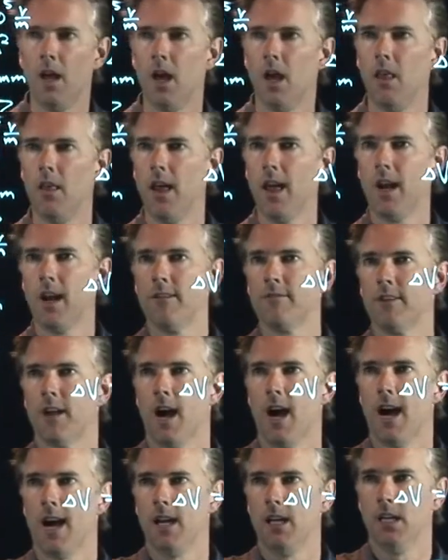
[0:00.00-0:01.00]
And then I've
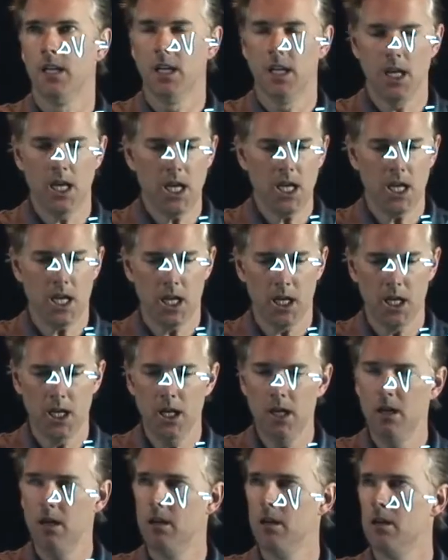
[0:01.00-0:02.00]
got
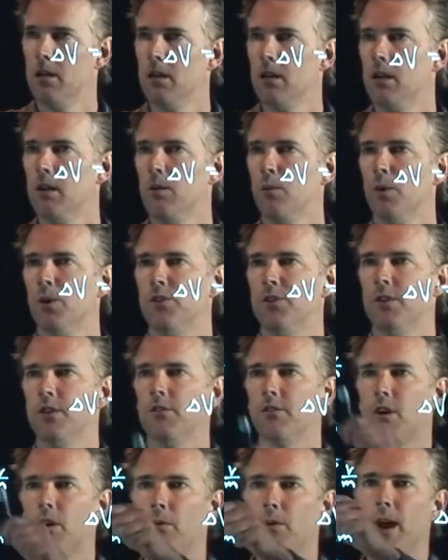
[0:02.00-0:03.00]
E, which
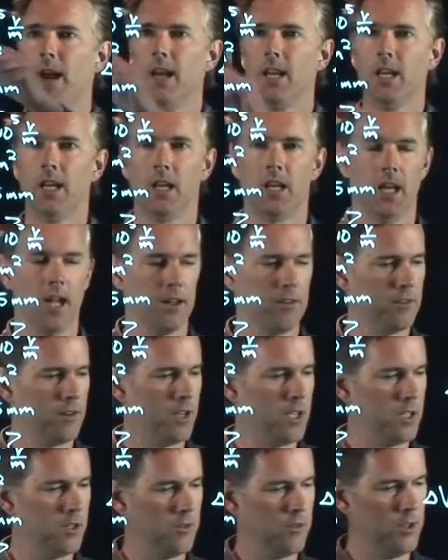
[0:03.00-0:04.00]
is already in
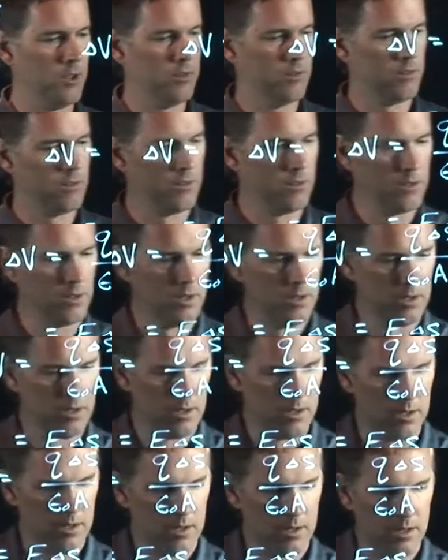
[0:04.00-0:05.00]
SI units,
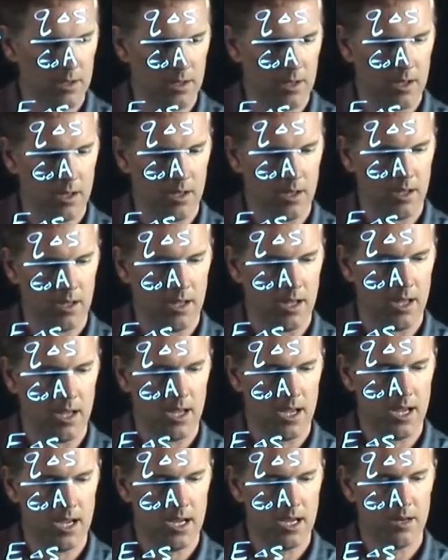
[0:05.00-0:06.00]

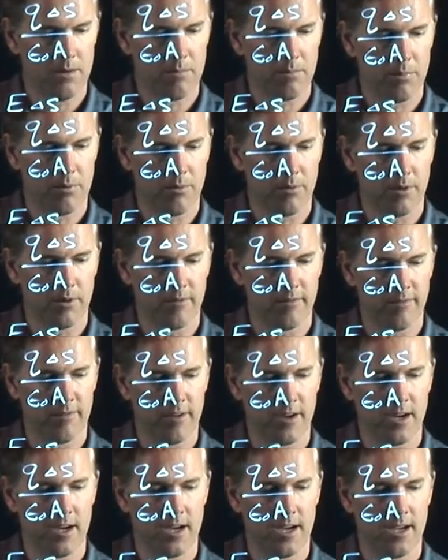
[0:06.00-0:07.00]

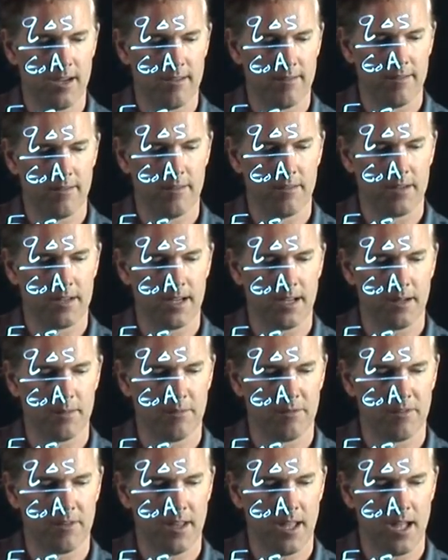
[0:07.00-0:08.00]
8.5
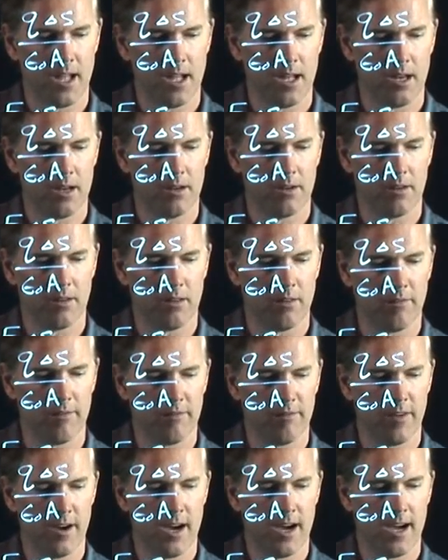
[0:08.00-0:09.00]
times 10 to the
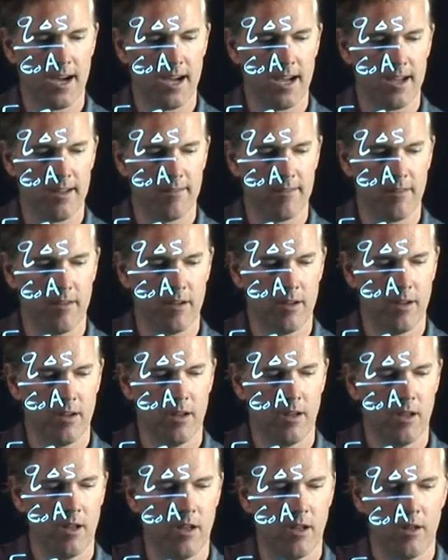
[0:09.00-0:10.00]
5
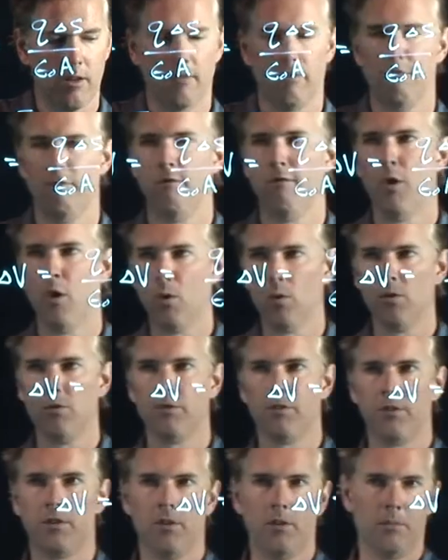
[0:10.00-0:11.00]

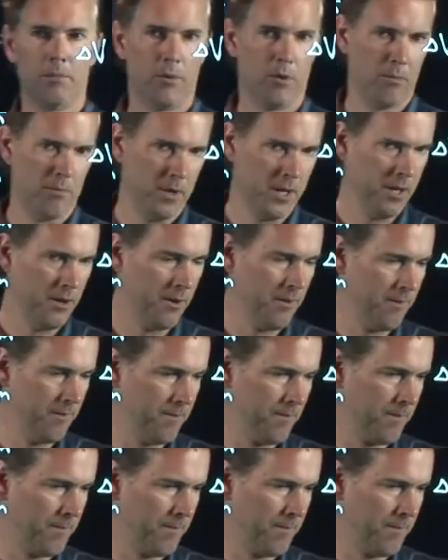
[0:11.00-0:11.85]
volts per meter.